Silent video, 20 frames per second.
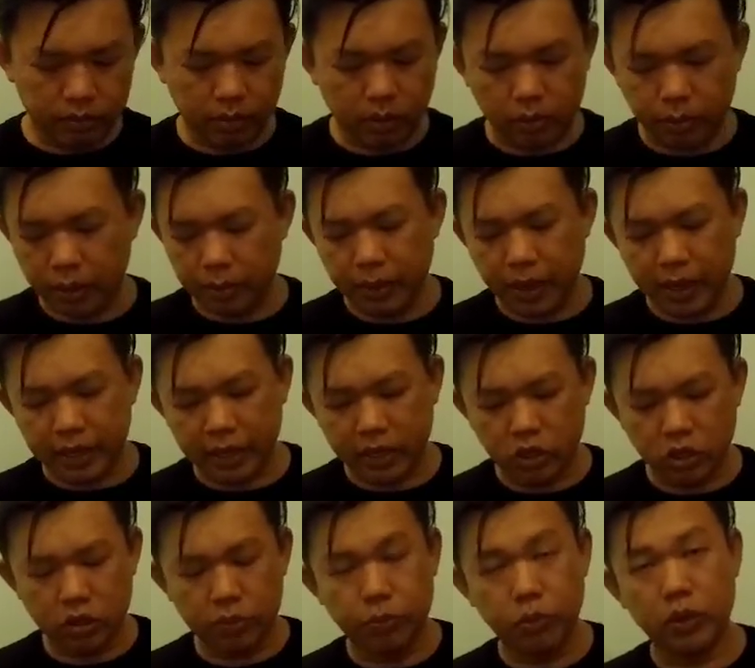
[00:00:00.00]
or maybe I can
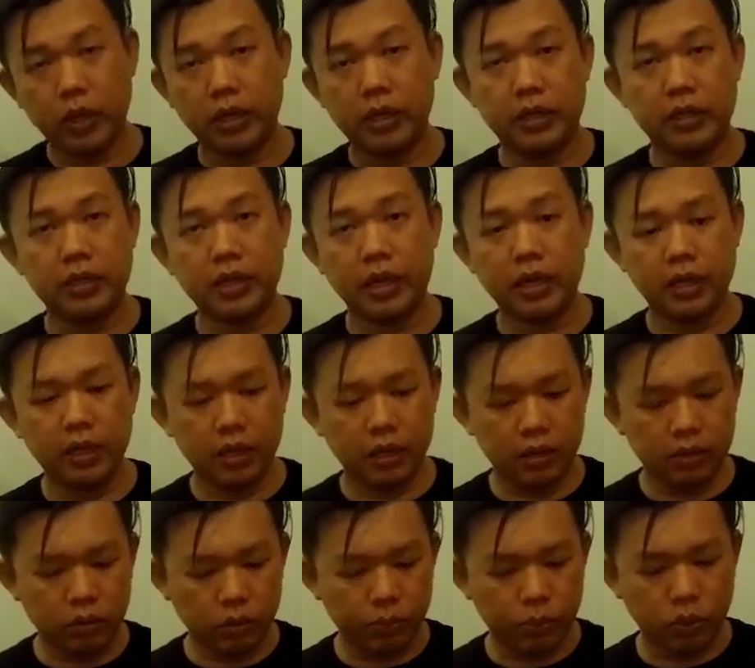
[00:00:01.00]
just put at the side here
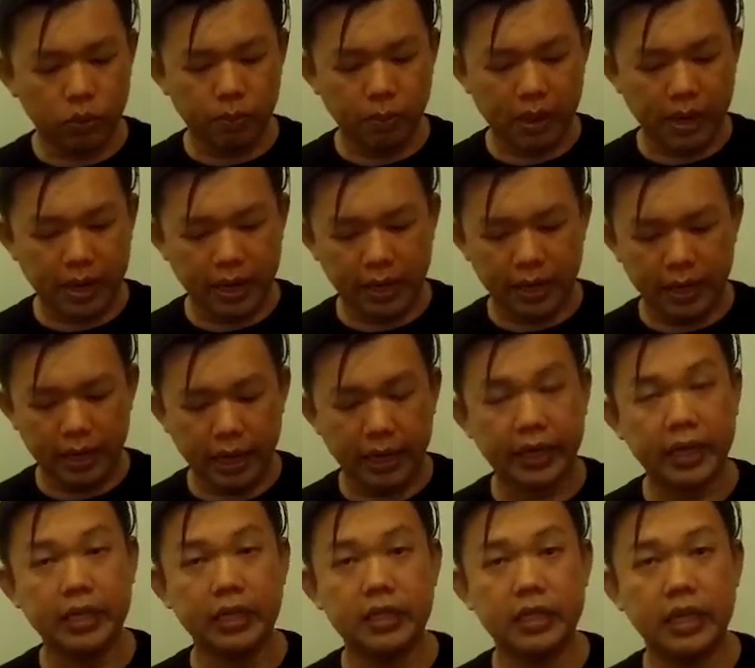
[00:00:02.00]
to put my
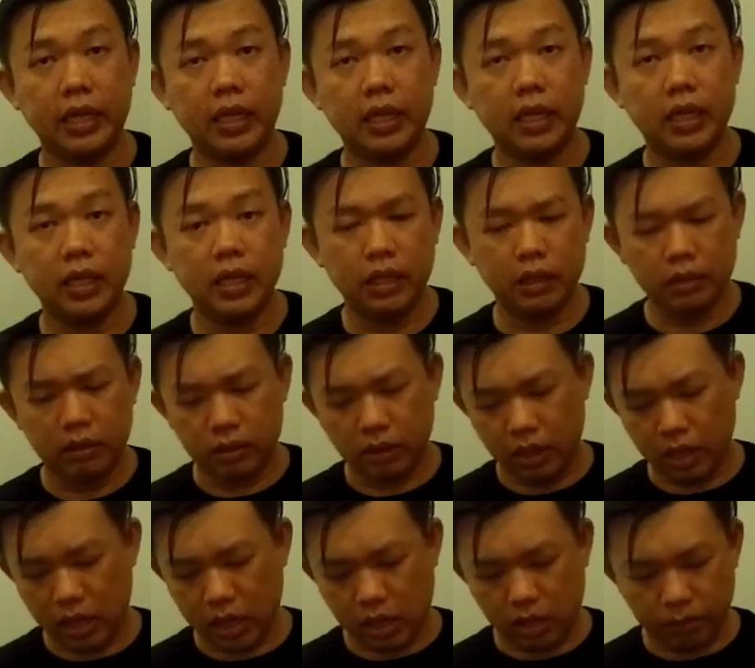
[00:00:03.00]
cooking stick.
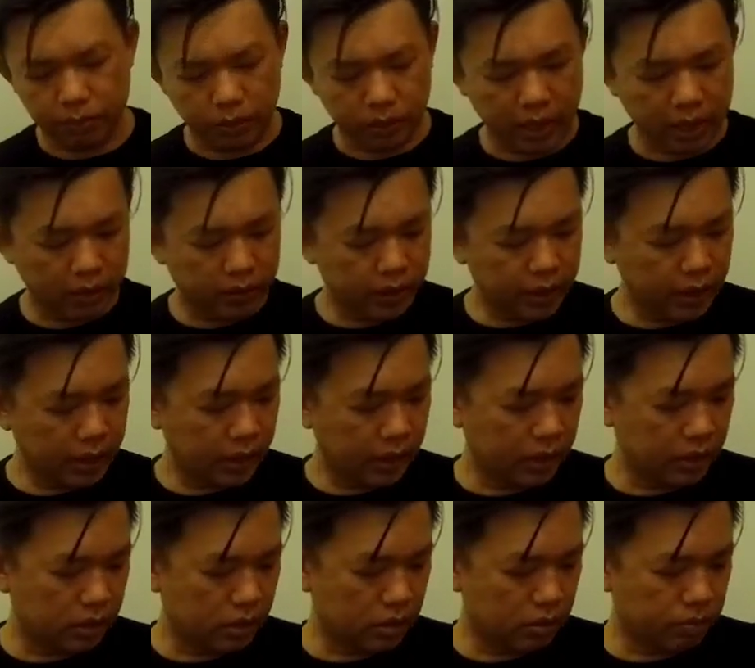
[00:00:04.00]
Yeah, but currently
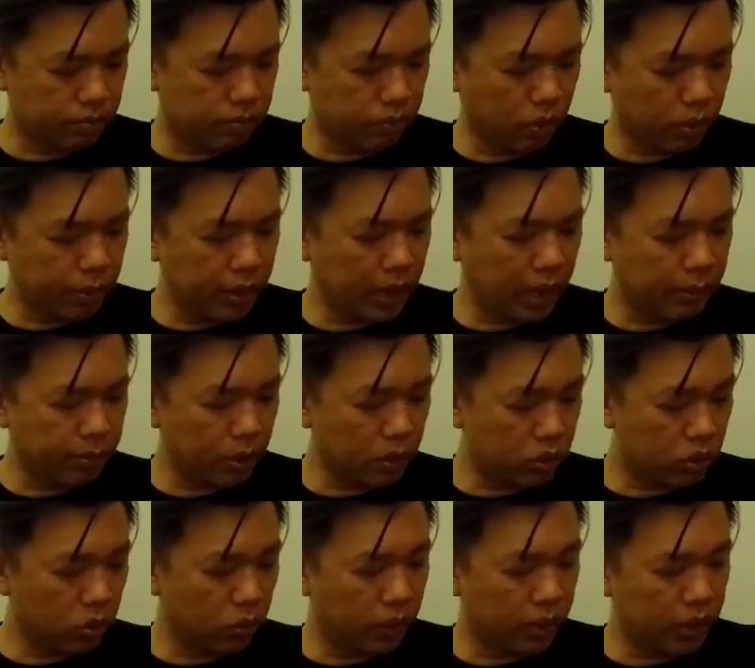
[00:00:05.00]
it's probably, I'm not
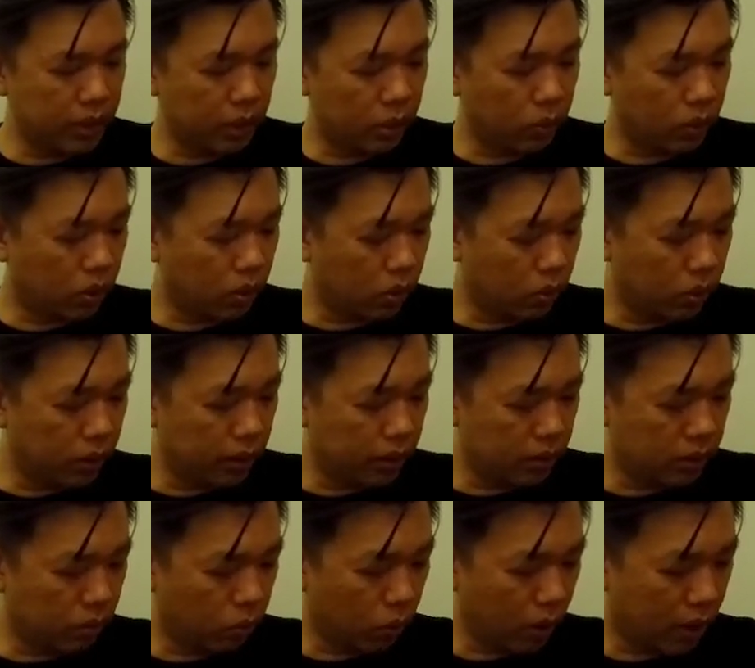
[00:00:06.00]
sure whether it will hold it
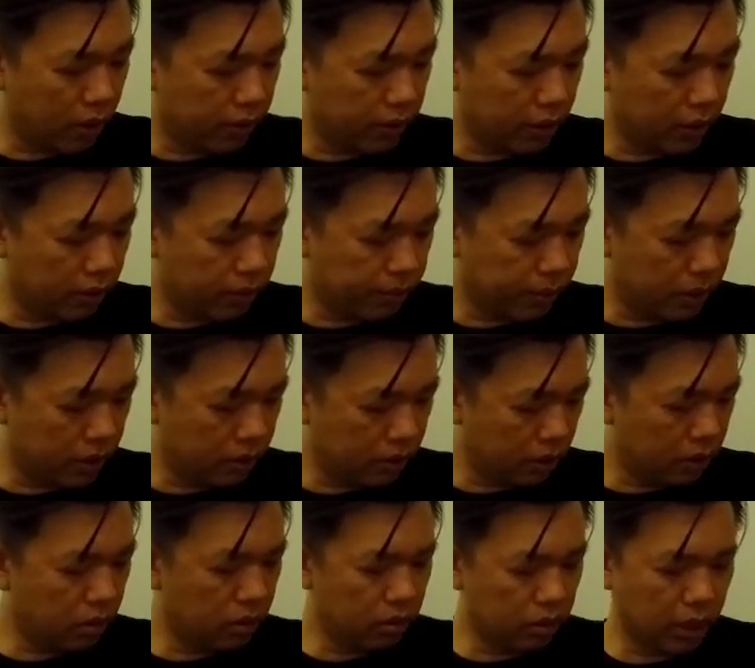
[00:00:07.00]
well enough, but
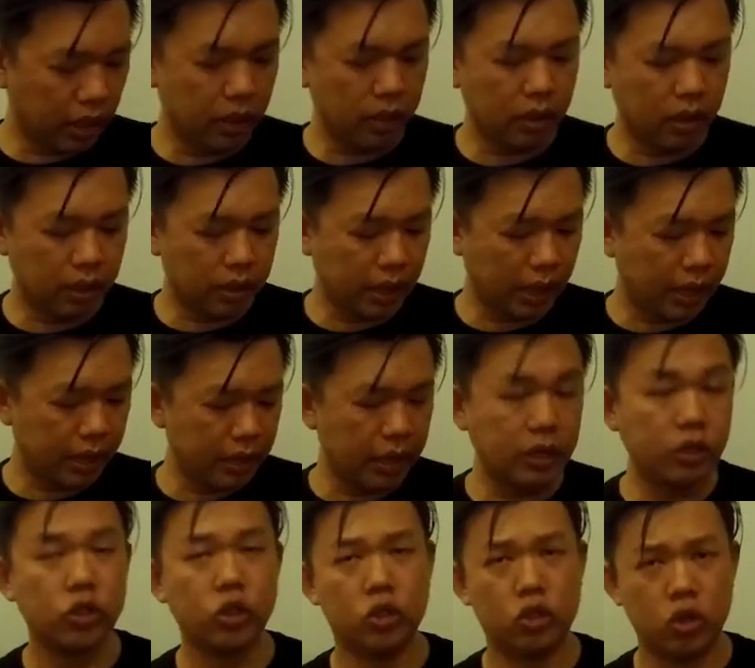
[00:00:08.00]
okay, I
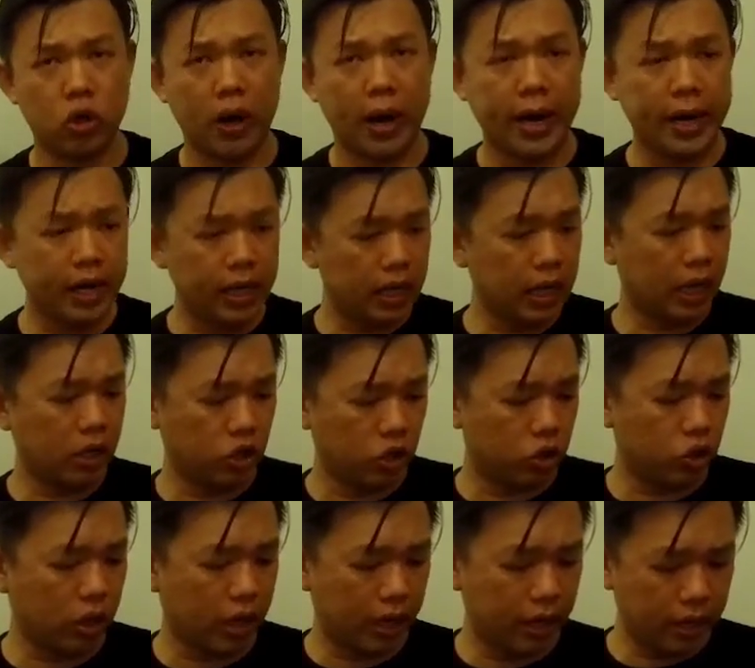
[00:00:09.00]
should try. I
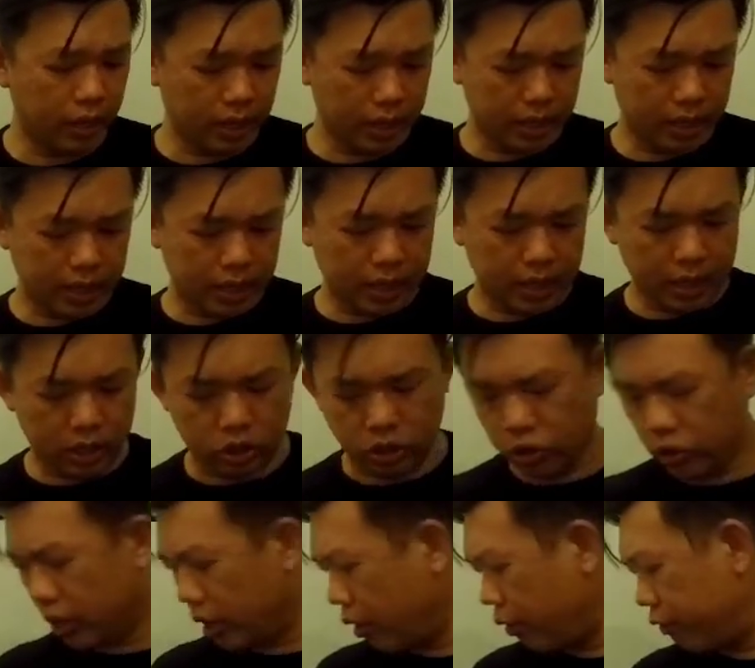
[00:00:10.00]
should
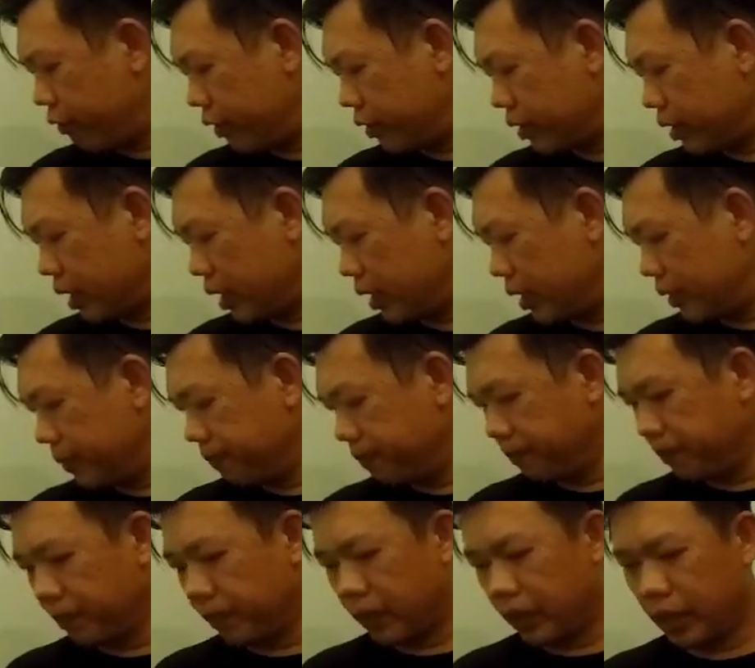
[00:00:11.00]
try out first.
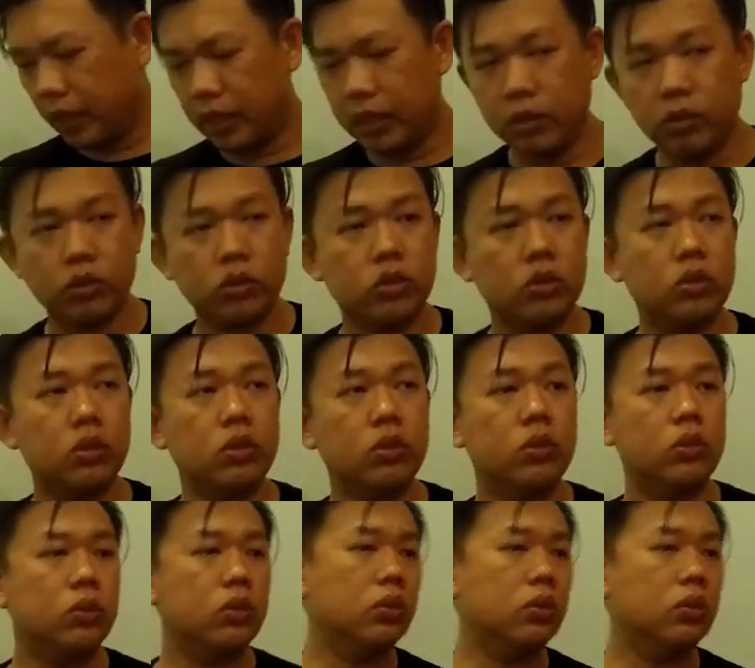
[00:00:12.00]
And also,